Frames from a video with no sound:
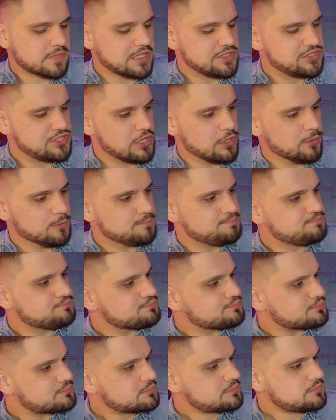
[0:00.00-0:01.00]
So
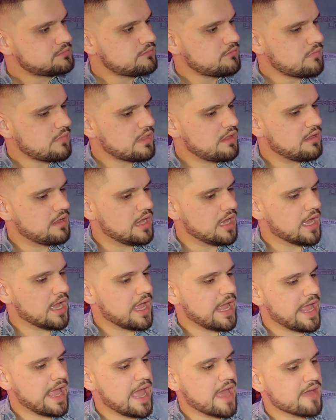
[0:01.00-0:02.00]

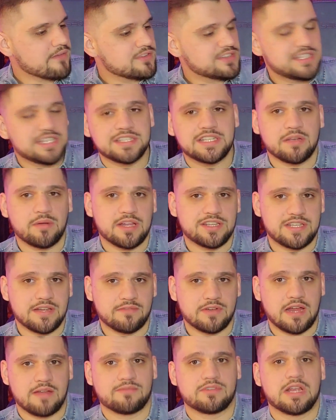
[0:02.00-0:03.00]
ever since I watched
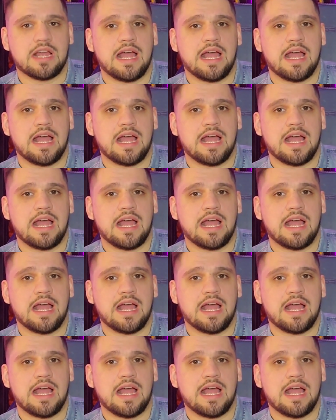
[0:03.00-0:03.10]
Ever After